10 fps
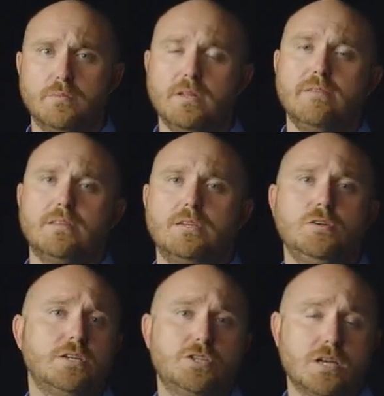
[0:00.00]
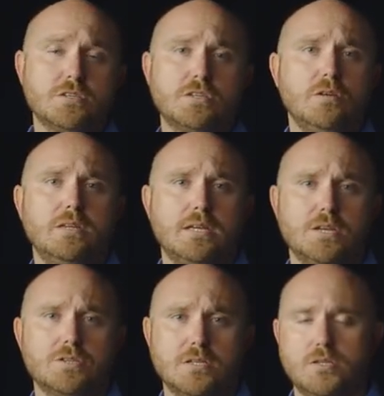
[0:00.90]
believe that you could just tune the
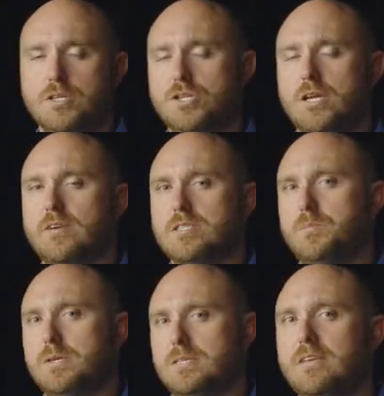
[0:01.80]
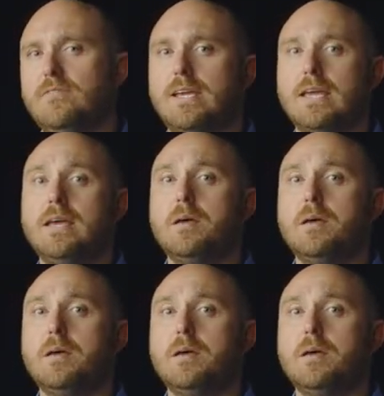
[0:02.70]
engine to achieve a specific